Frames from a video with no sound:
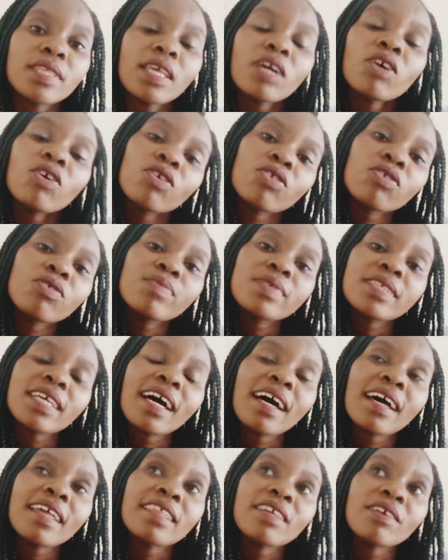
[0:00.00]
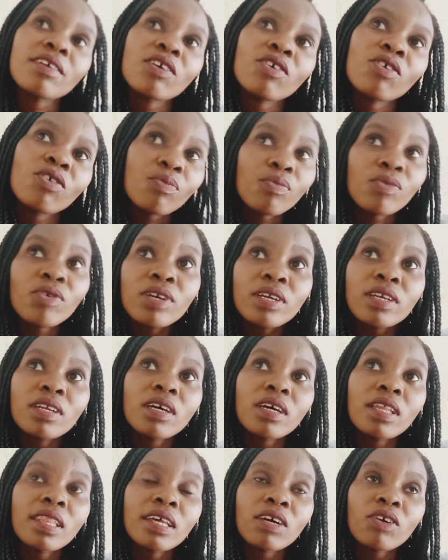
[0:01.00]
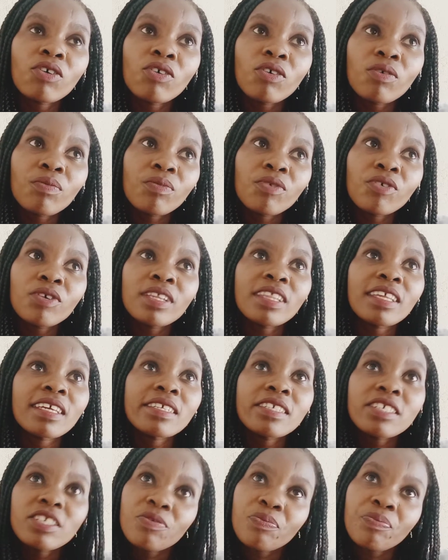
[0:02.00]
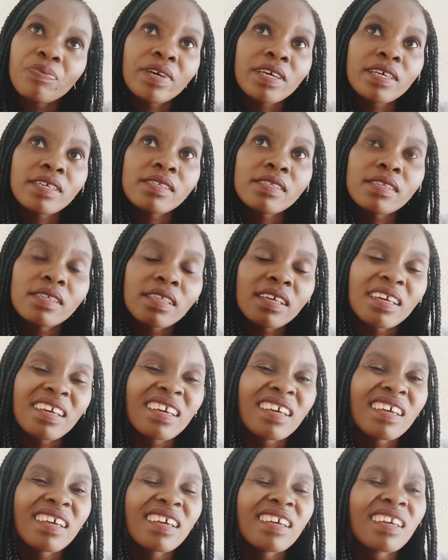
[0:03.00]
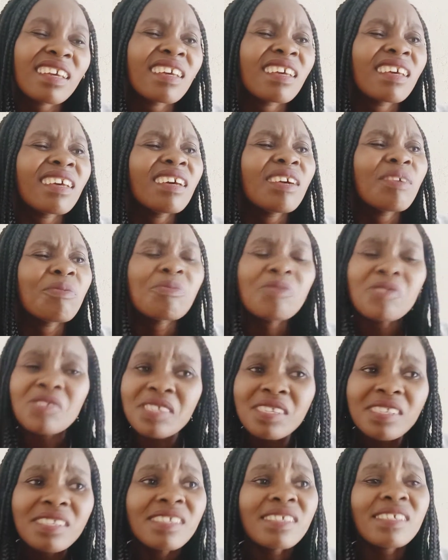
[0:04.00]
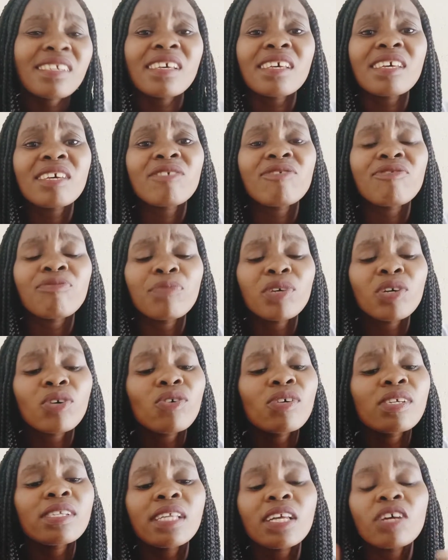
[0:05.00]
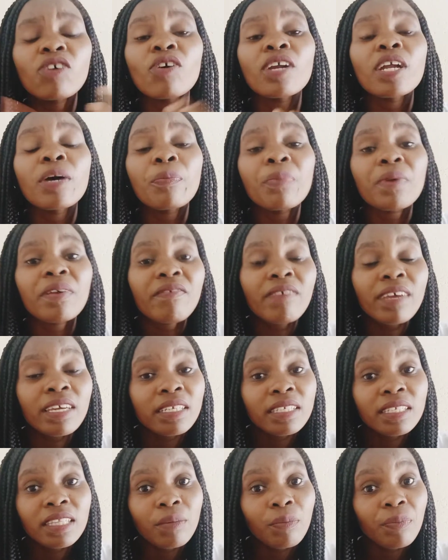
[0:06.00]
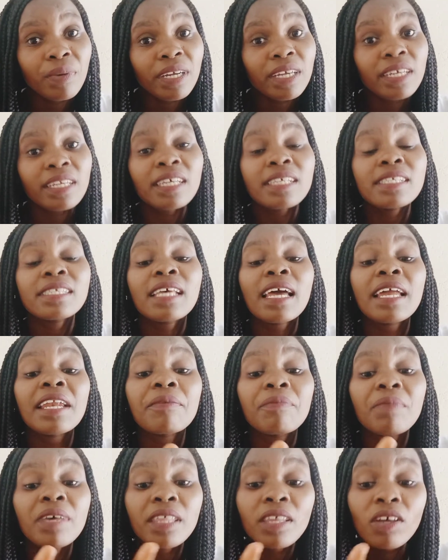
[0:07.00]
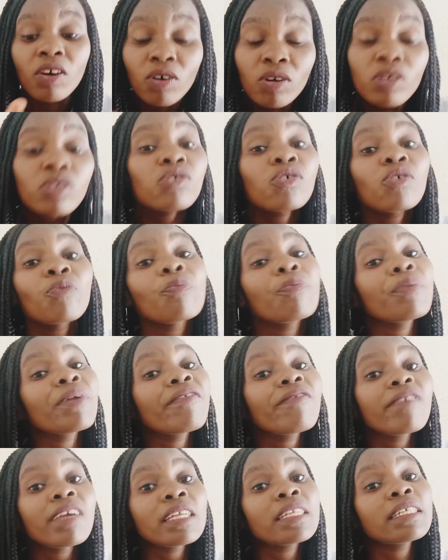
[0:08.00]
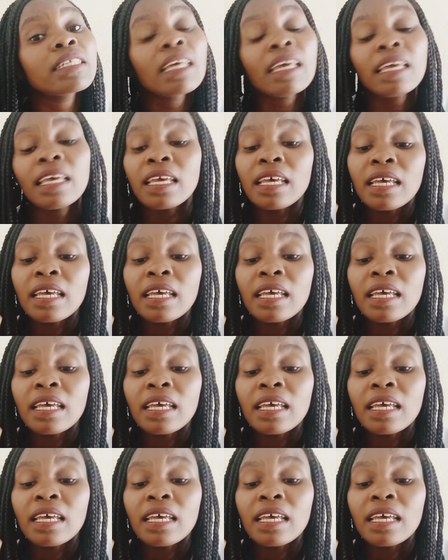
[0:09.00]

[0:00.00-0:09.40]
The condoms are the common, the cheapest, the most safe, because they're gonna prevent the pregnancy and may also prevent